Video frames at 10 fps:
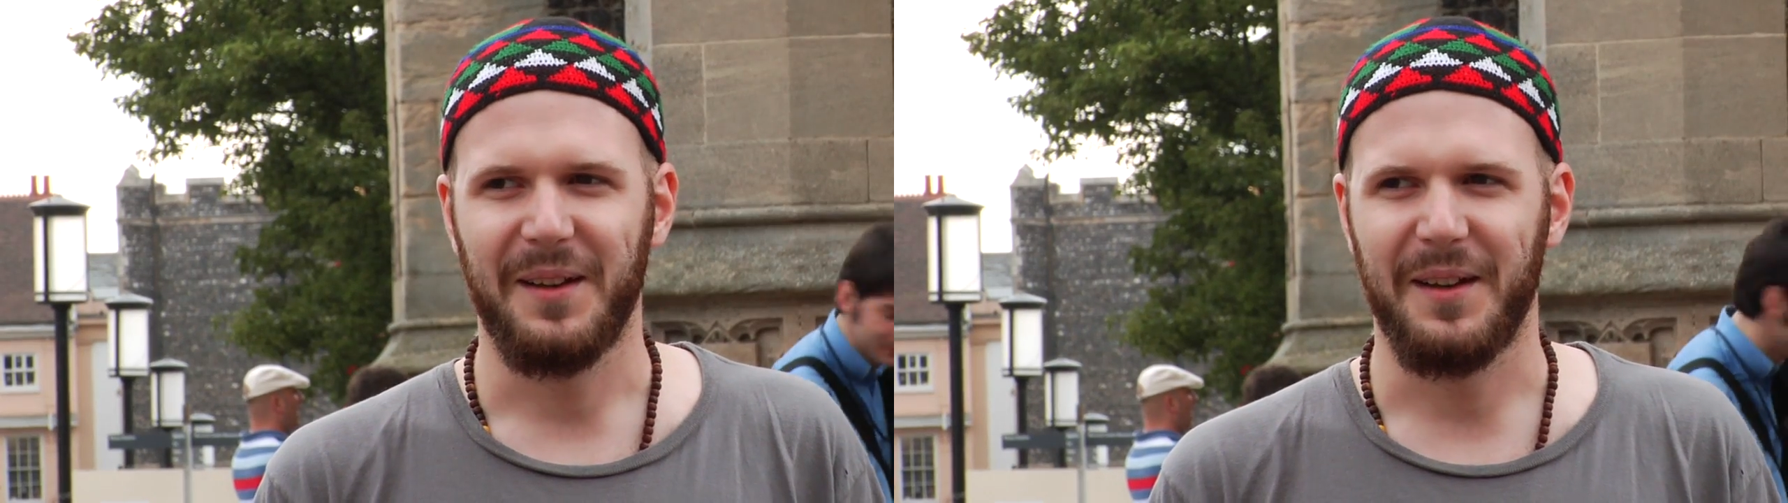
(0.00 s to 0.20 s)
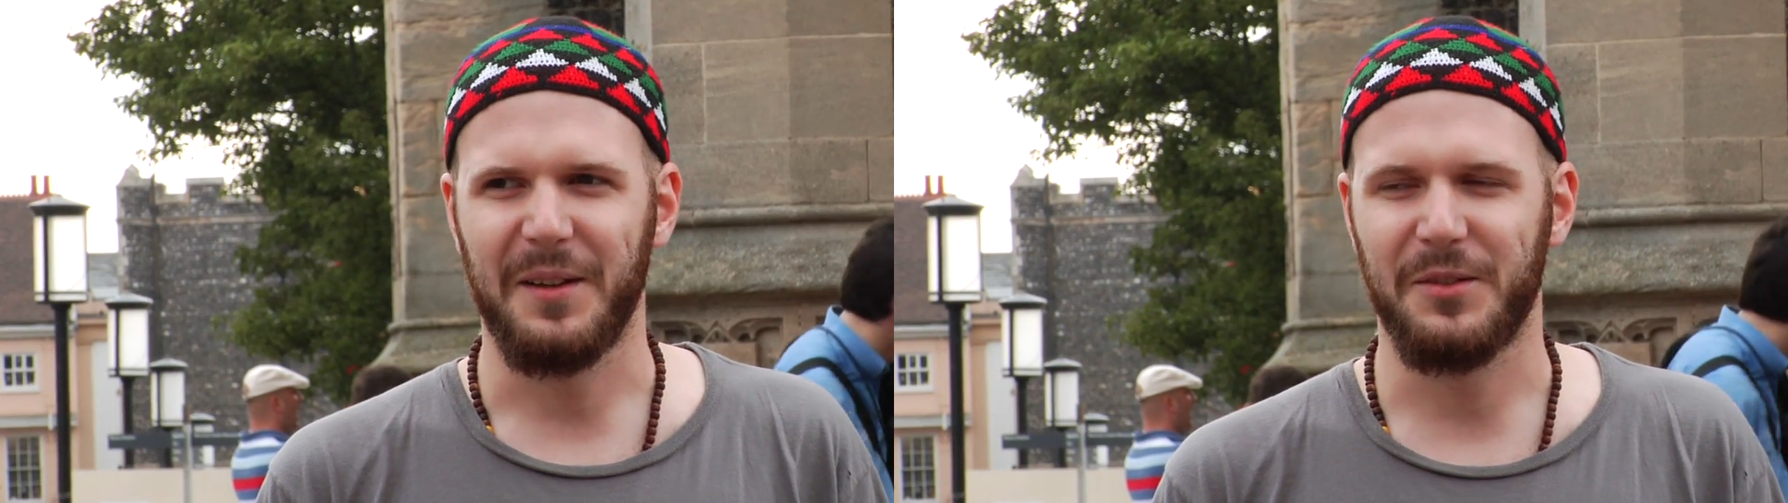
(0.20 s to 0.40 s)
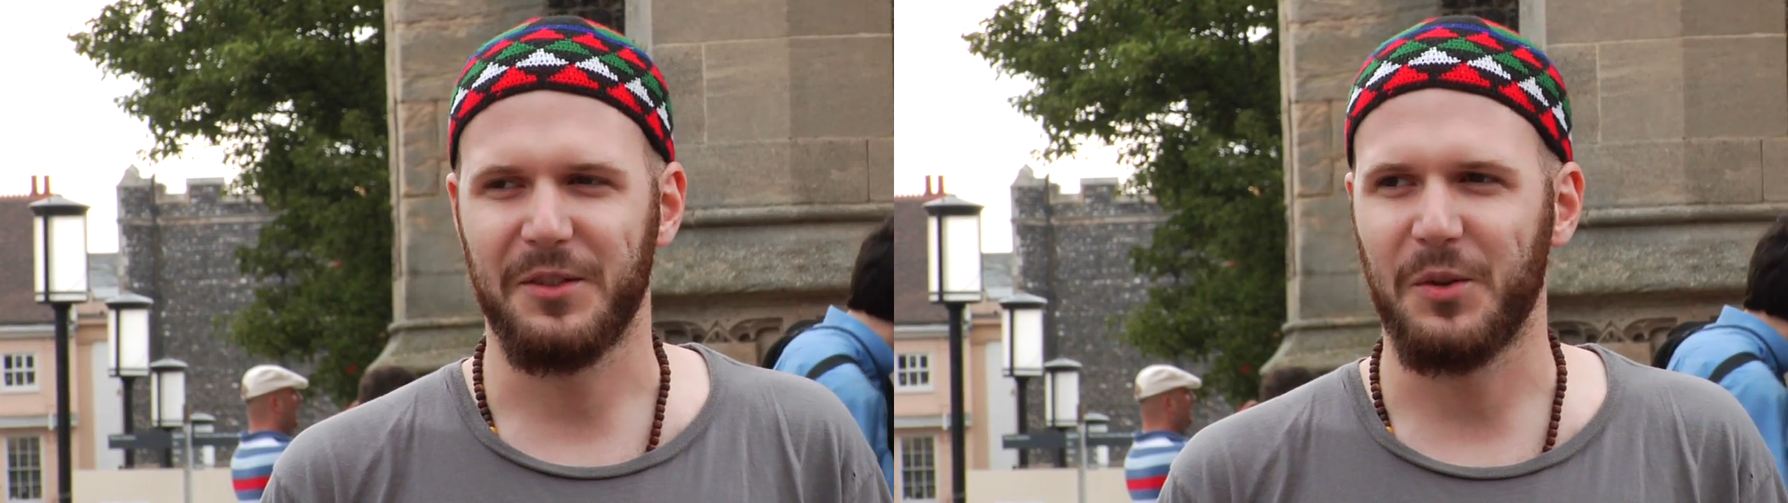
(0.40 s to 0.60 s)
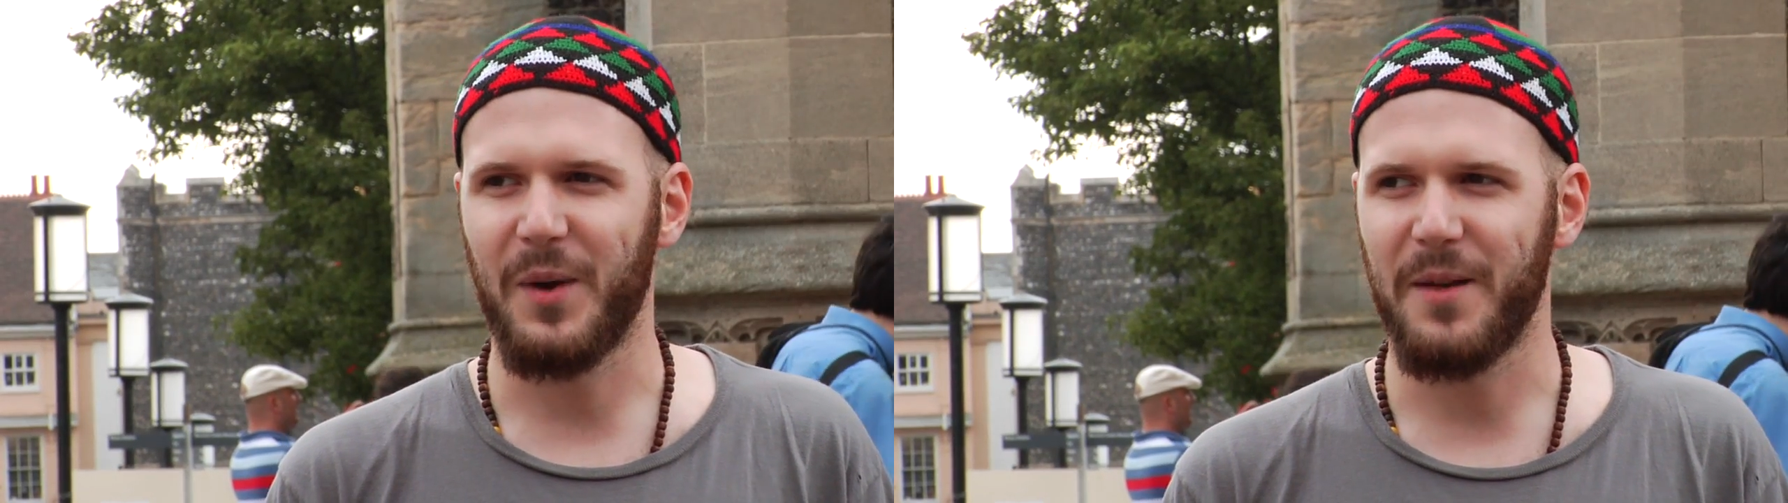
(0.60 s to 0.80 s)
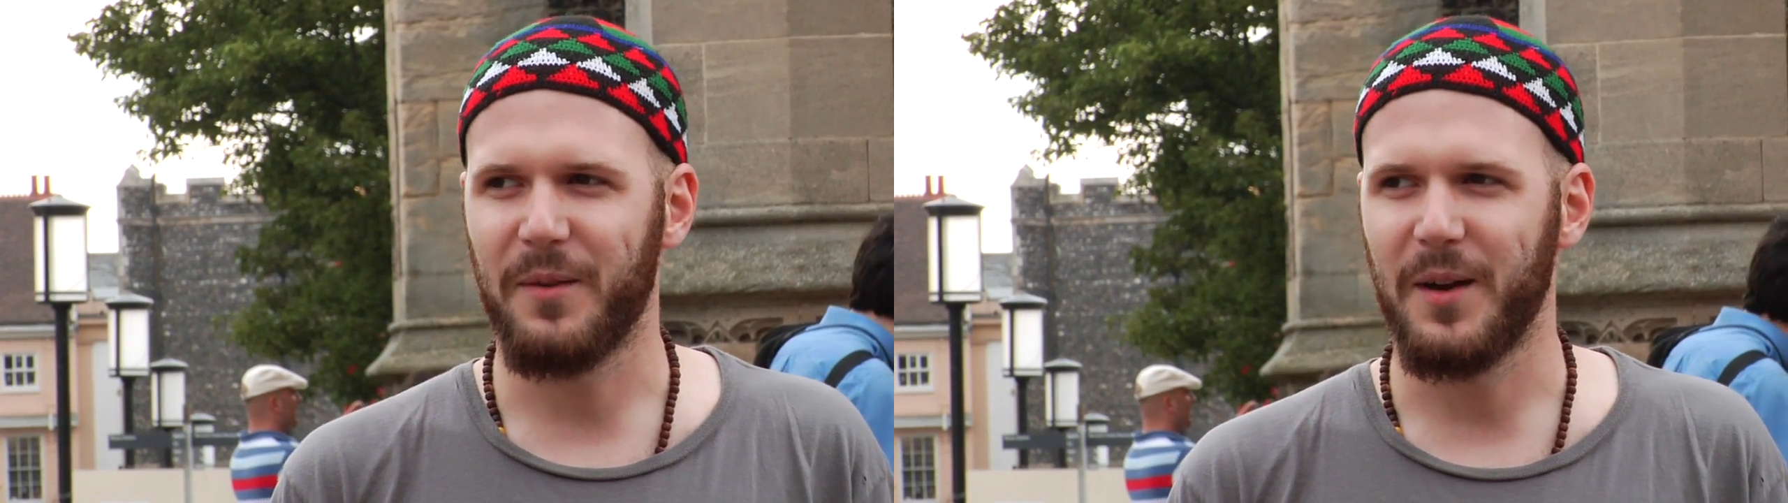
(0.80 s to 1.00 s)
And it's just a
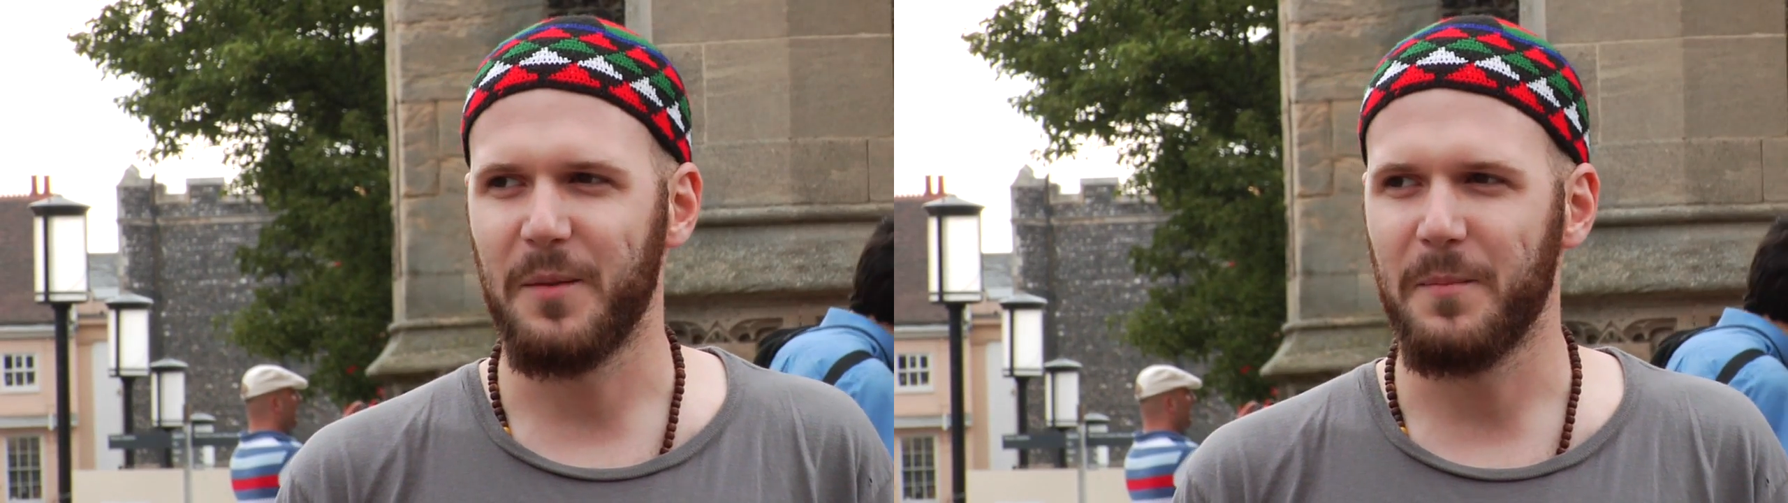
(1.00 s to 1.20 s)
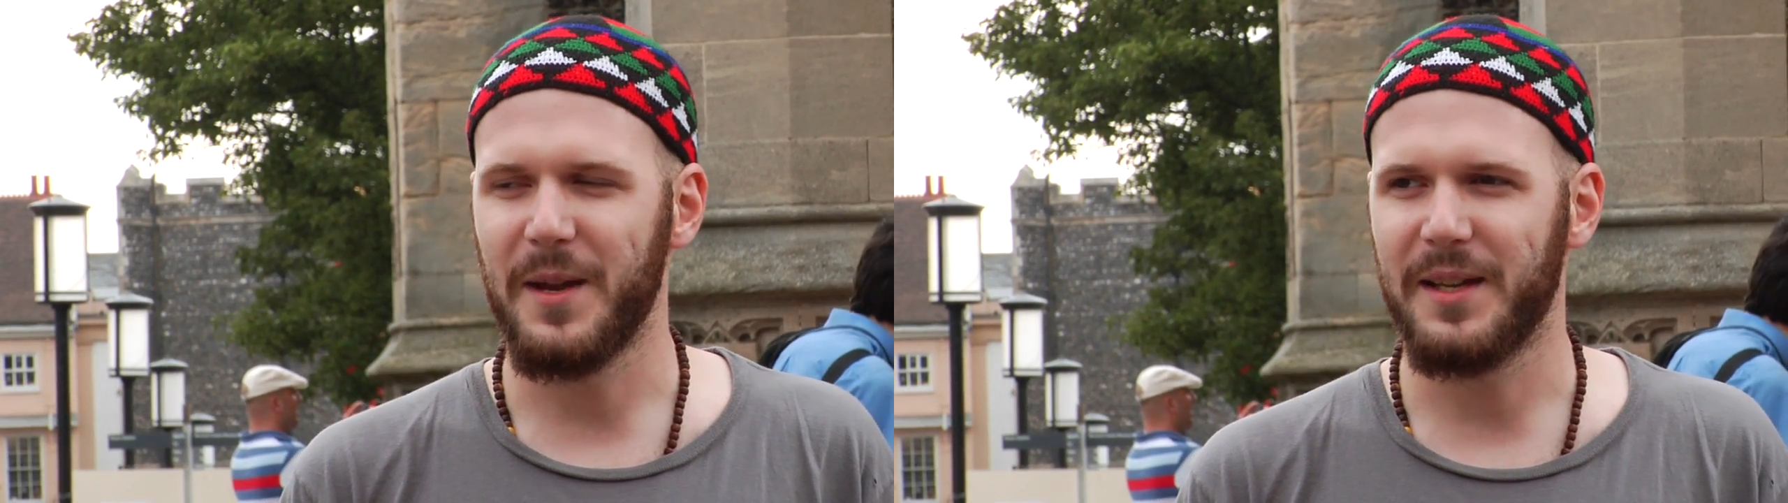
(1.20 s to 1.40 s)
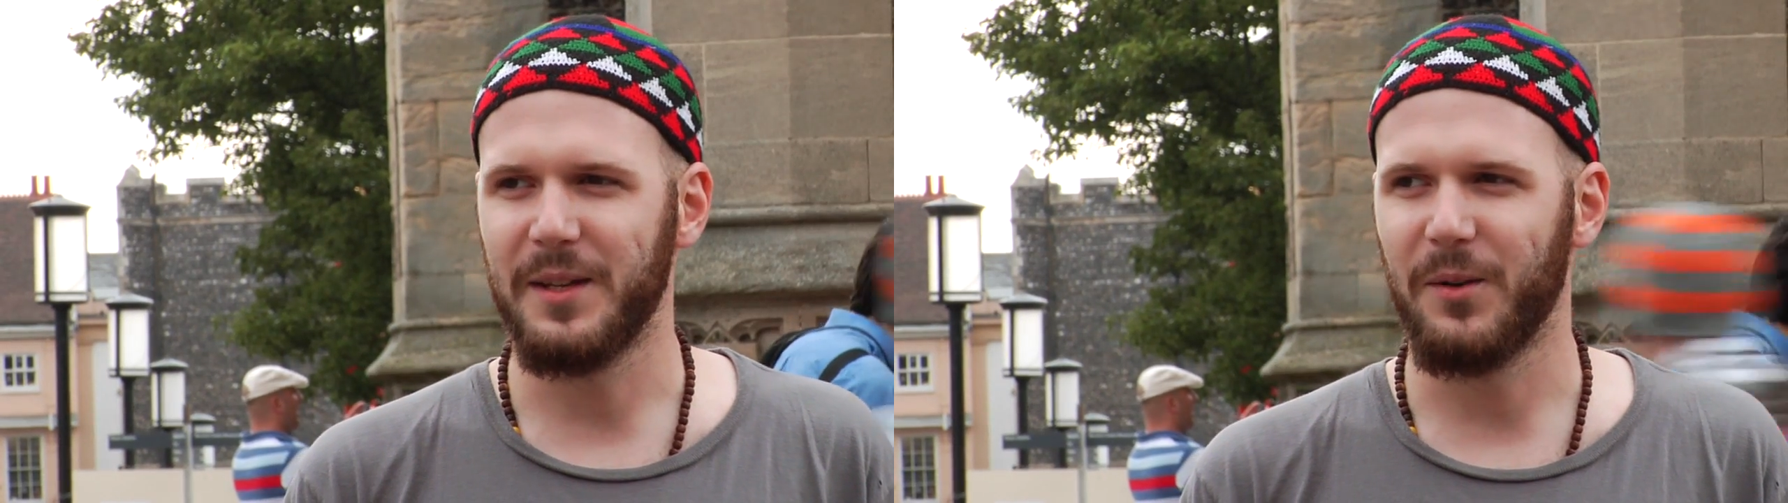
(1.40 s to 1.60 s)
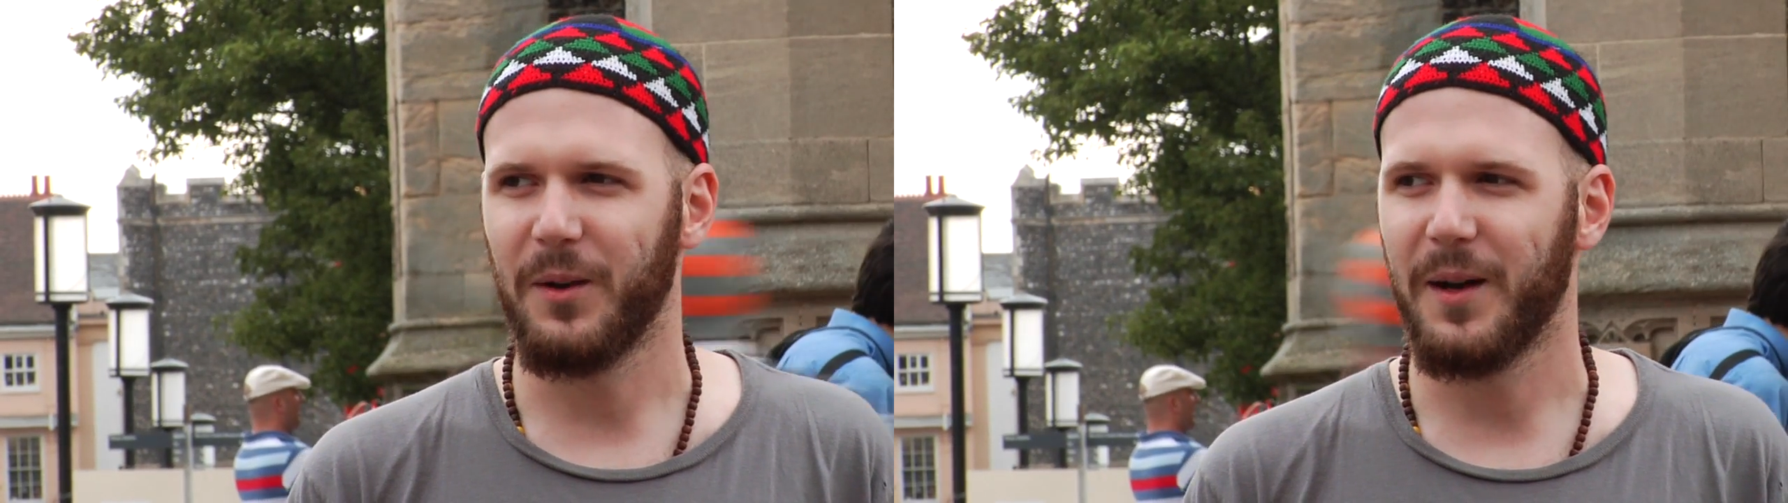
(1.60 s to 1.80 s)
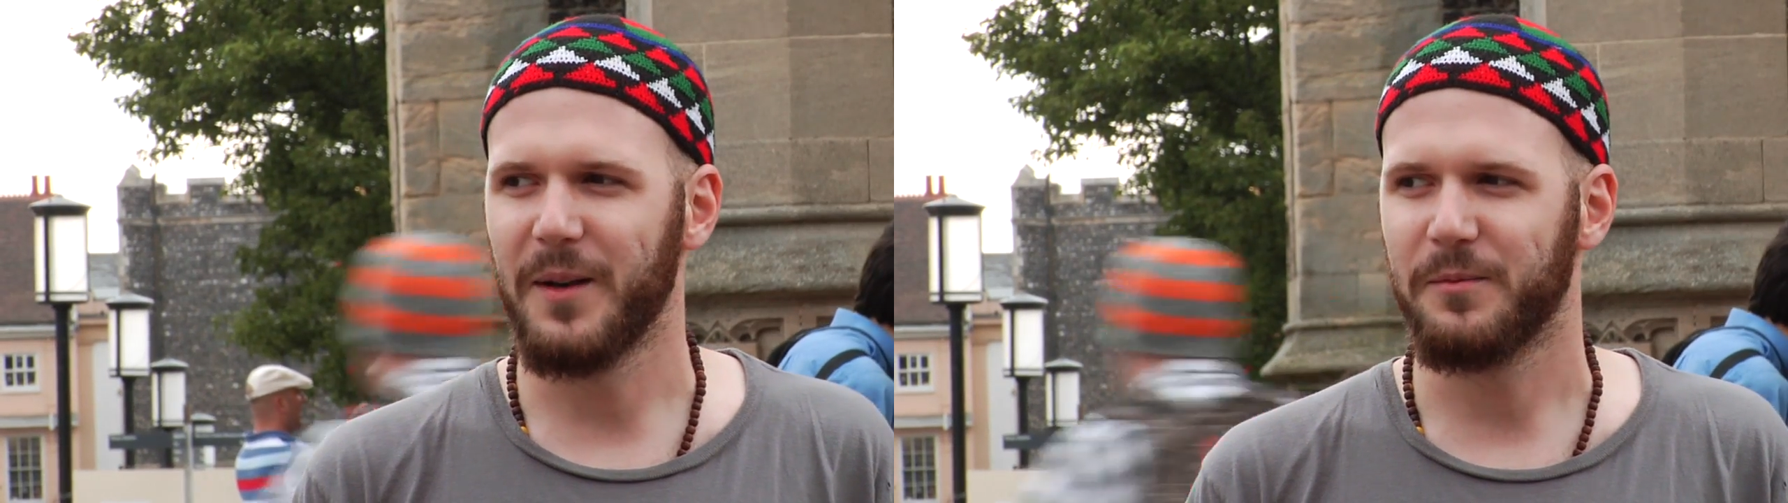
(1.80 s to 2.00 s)
way of kind of making your
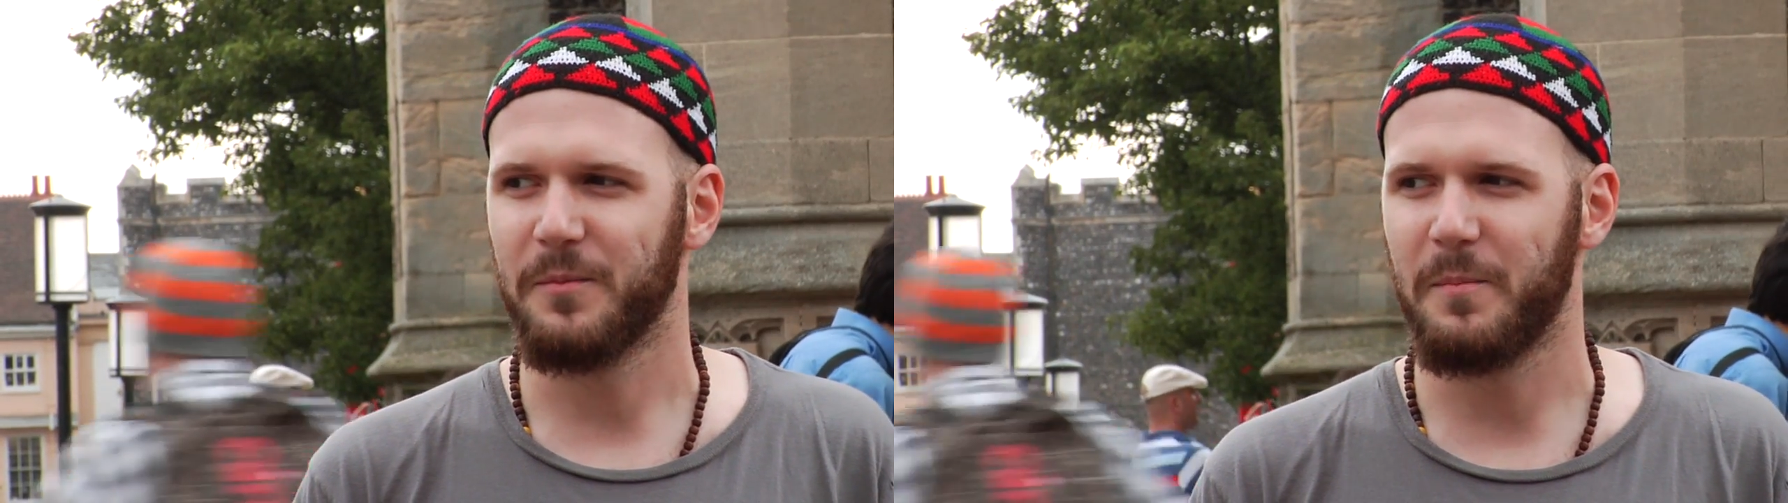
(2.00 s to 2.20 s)
life